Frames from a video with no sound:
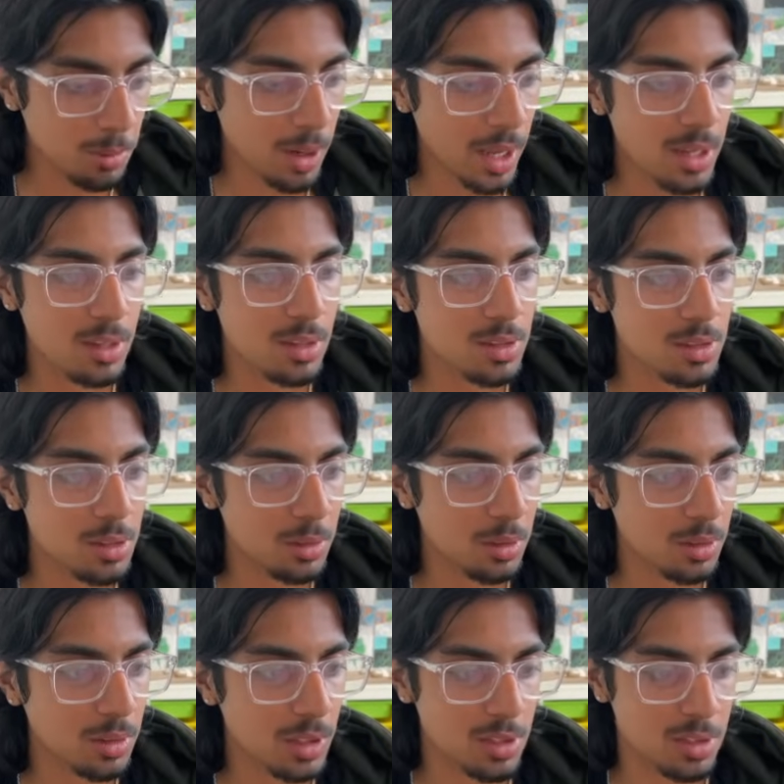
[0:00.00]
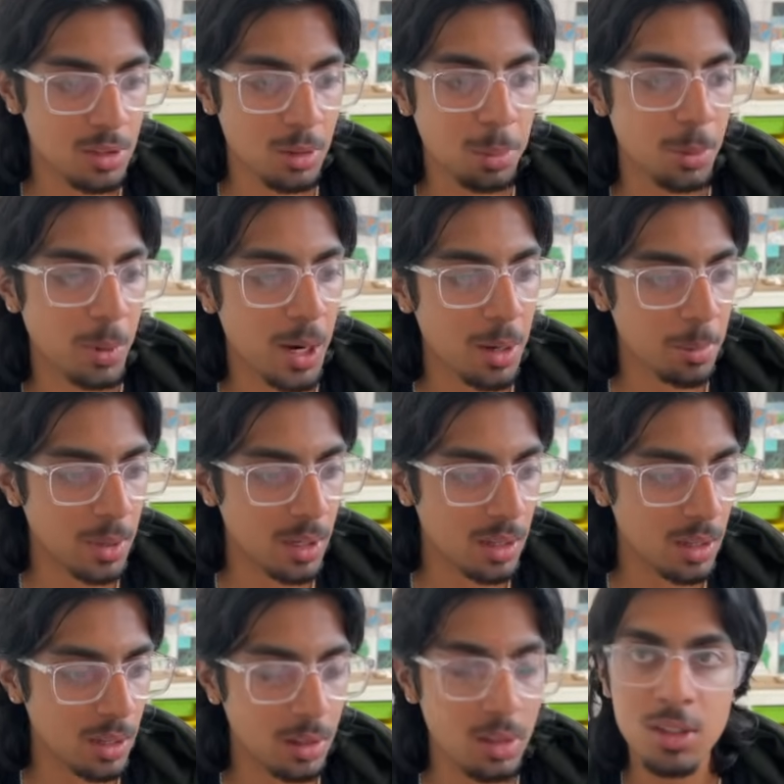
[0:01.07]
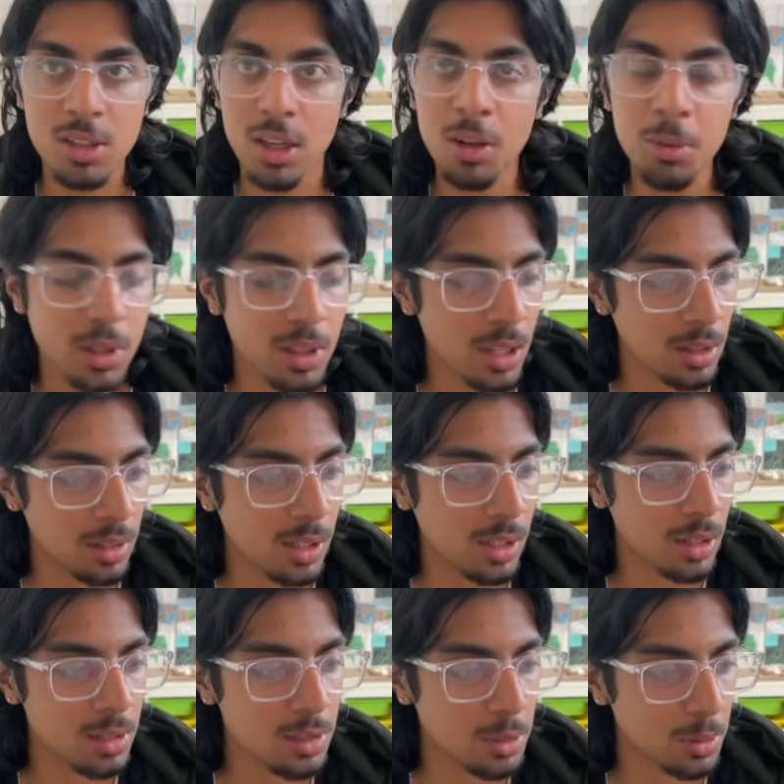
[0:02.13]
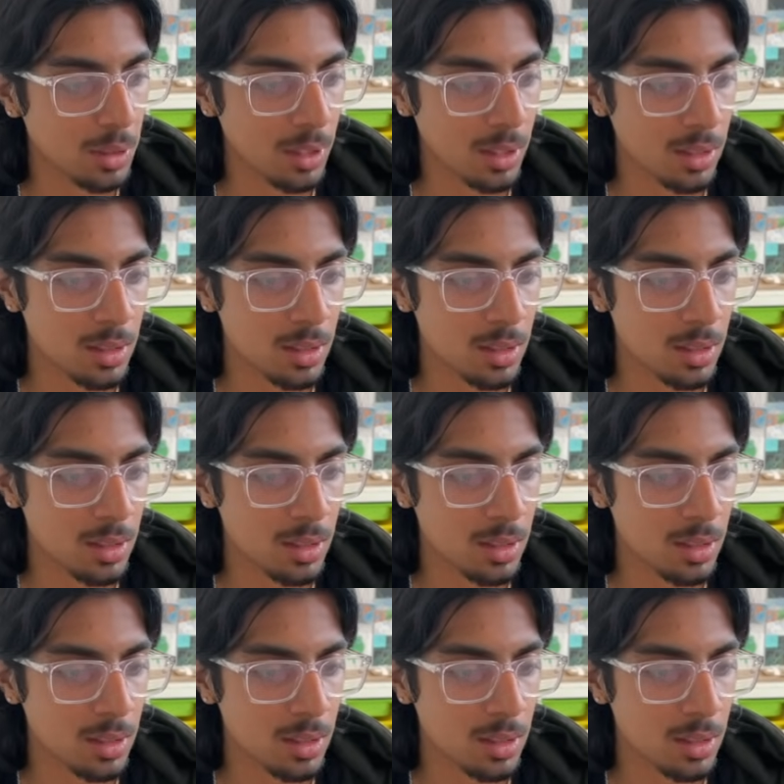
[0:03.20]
red in his suit is super rare, but it looks good when they lean into it like